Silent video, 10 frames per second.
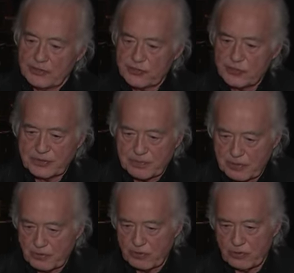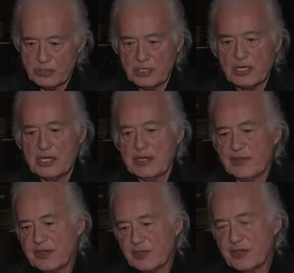To explore
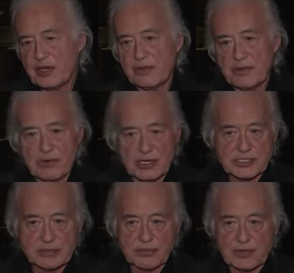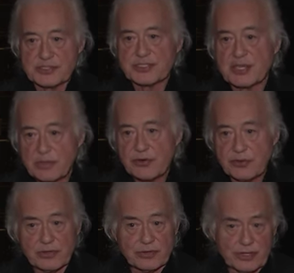the guitar and the writing process, I would
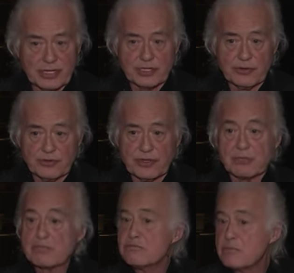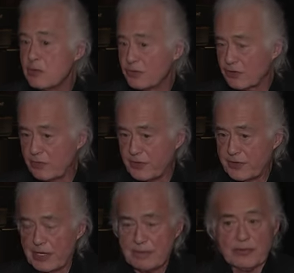do it on the acoustic most of the
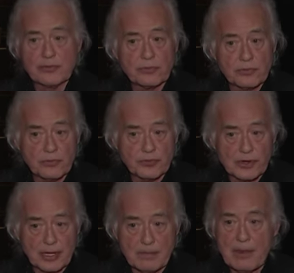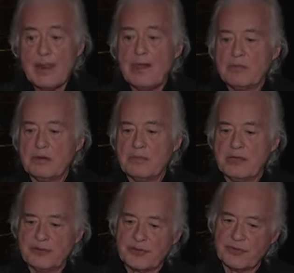time. That's not all the time, but
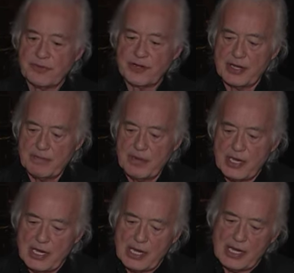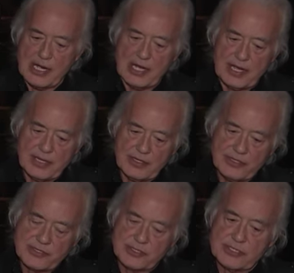most of the time.
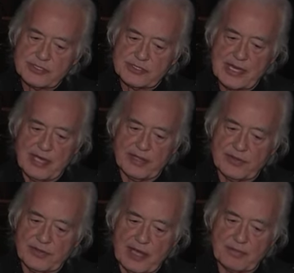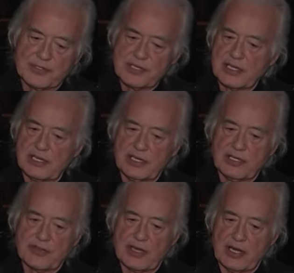And that, that particular
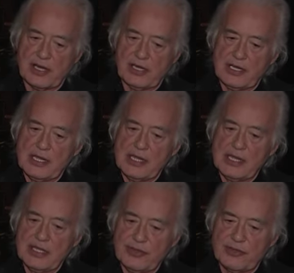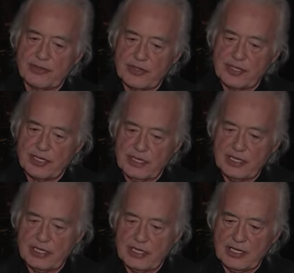guitar is, the,
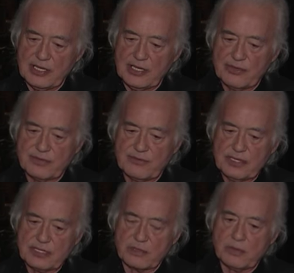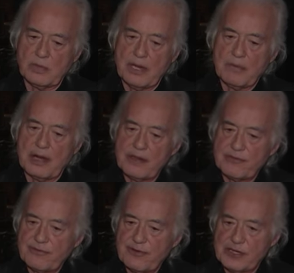it, it, is a vehicle whereby the
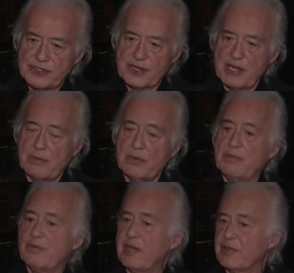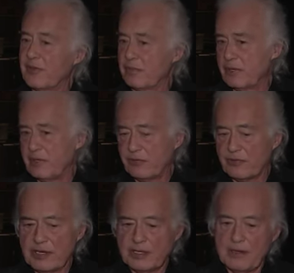first album of Led Zeppelin is
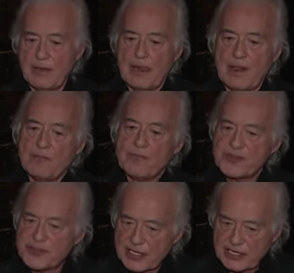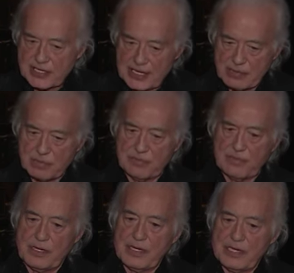written, the second
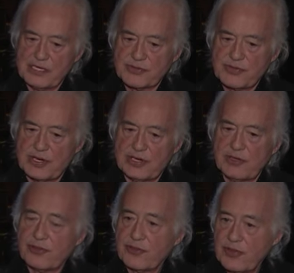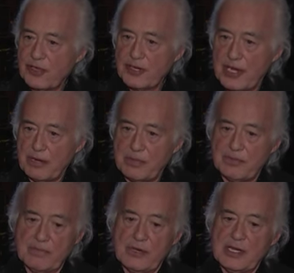album is written, the third
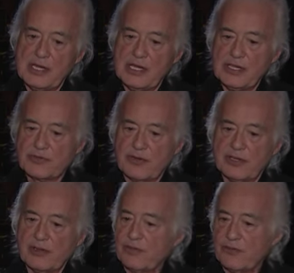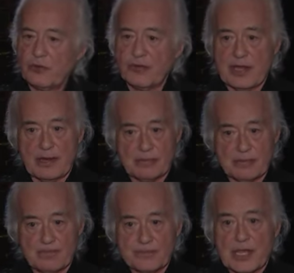album is written, and the fourth
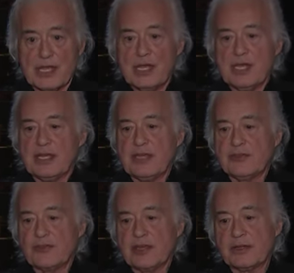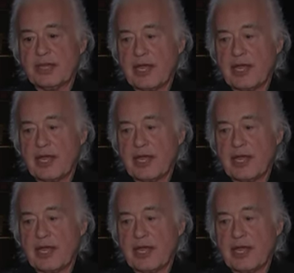album is written.